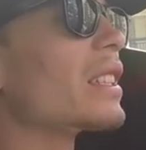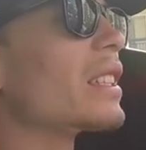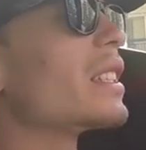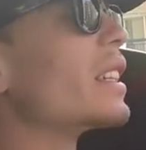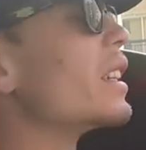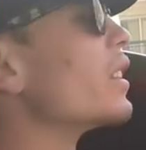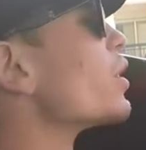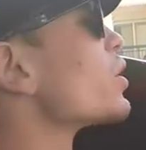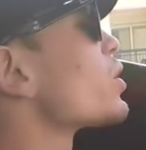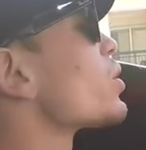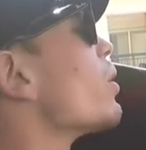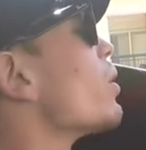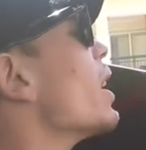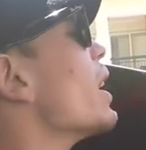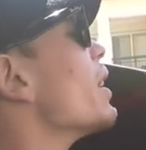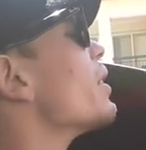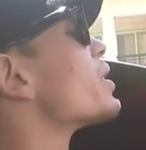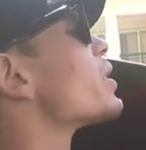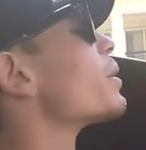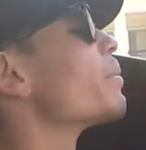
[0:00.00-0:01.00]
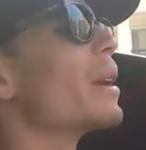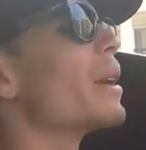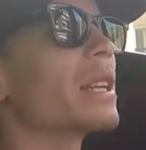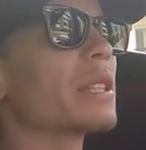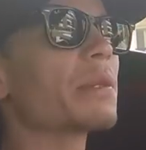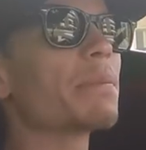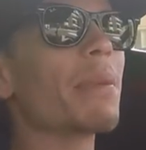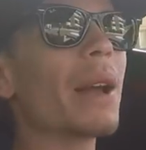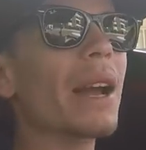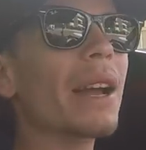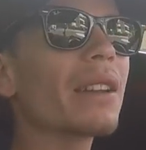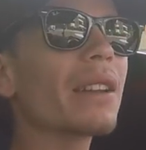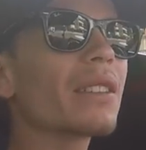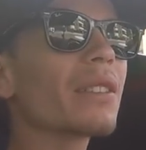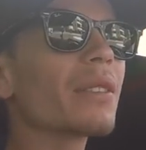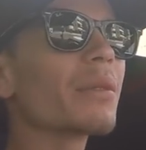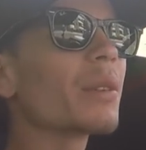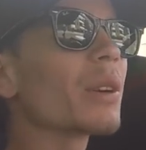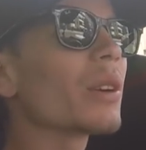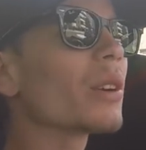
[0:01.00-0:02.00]
Casino Square is the best bet
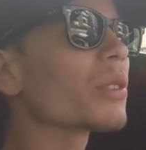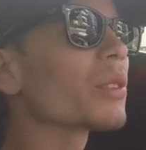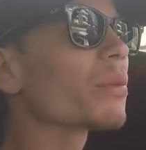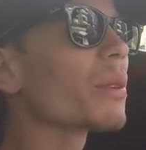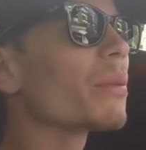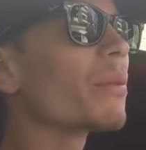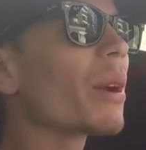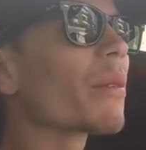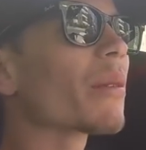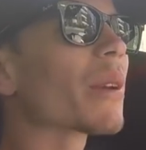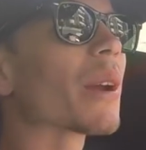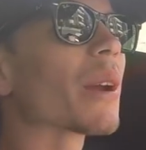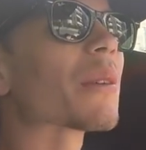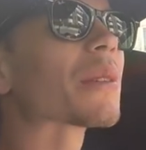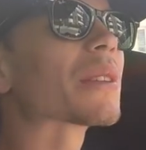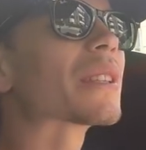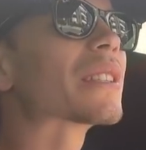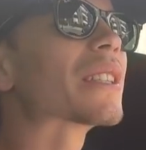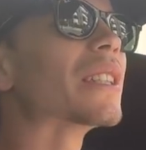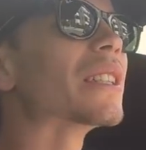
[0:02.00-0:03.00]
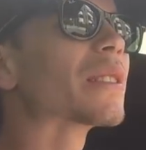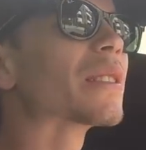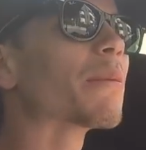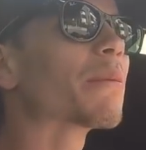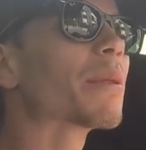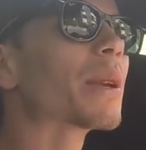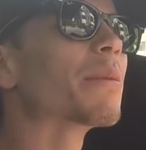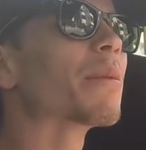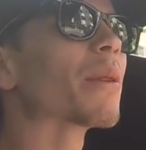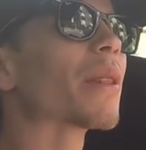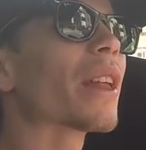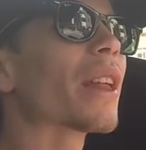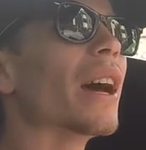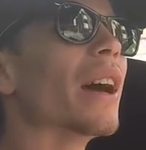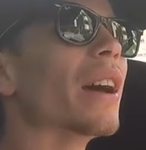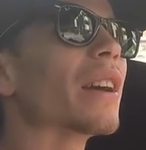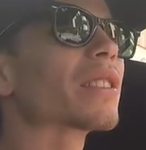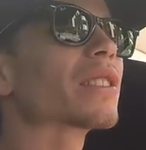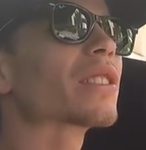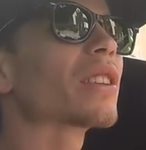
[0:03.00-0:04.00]
because we might be able to see some people
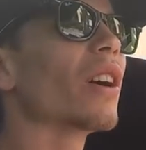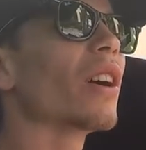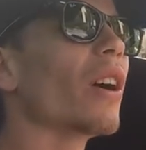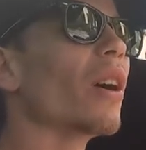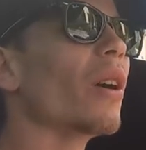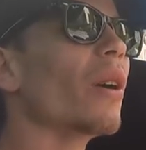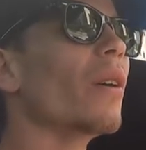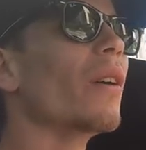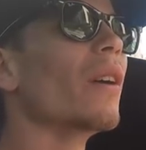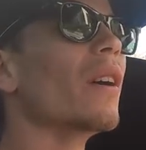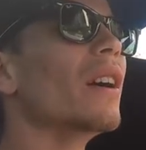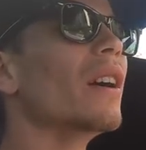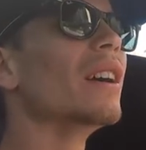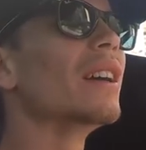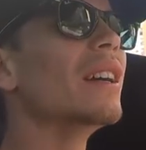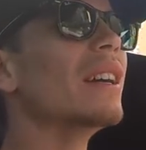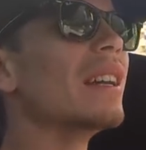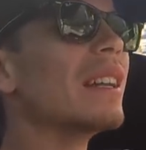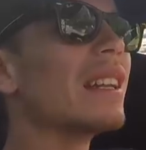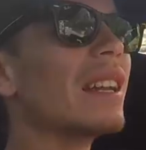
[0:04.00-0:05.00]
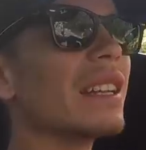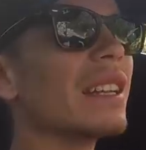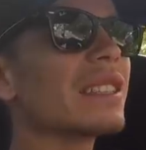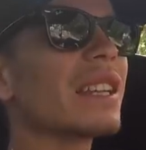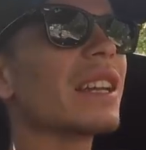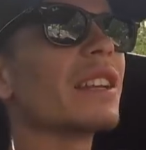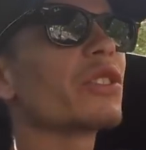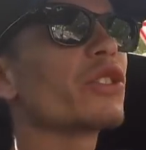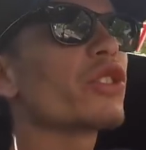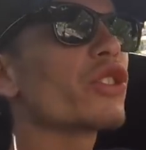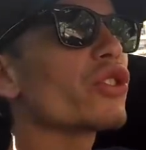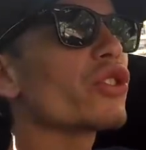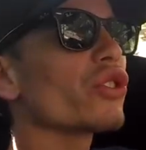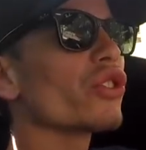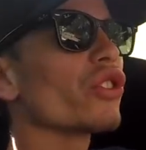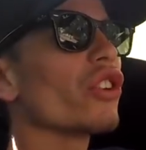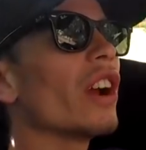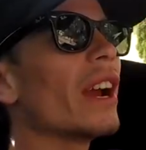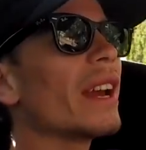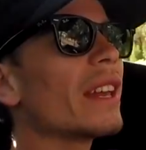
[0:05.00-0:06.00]
there. So let's head
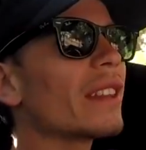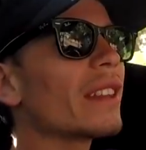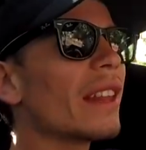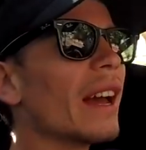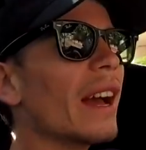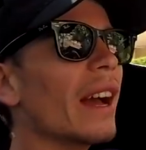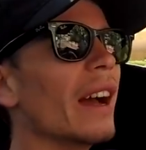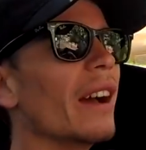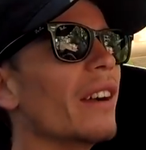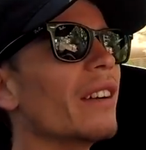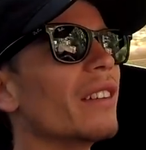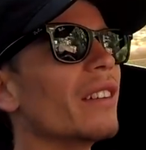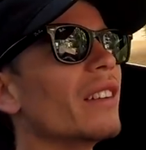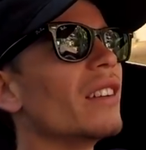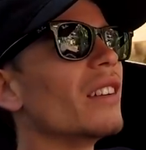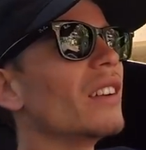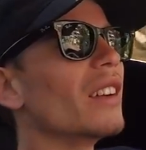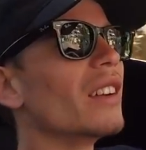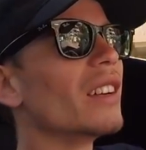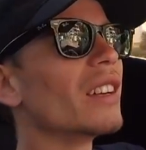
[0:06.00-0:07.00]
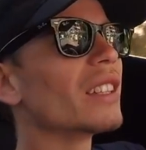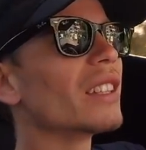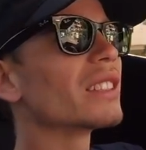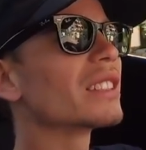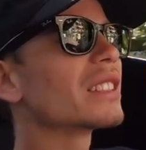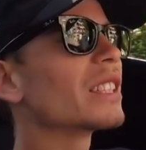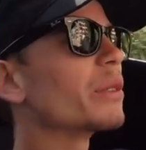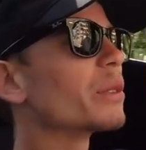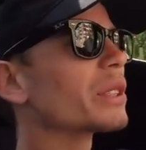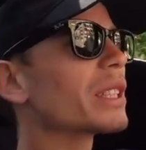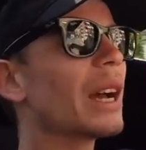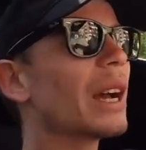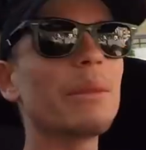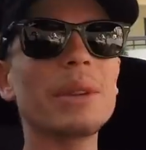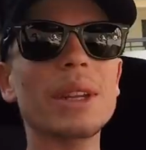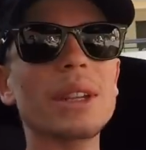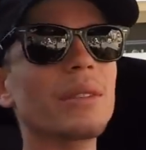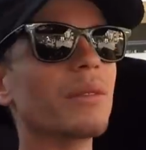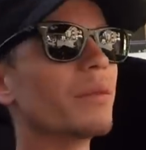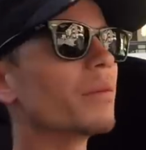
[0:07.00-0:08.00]
straight there and see what's
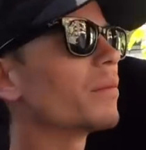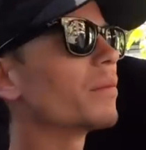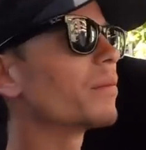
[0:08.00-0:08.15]
happening.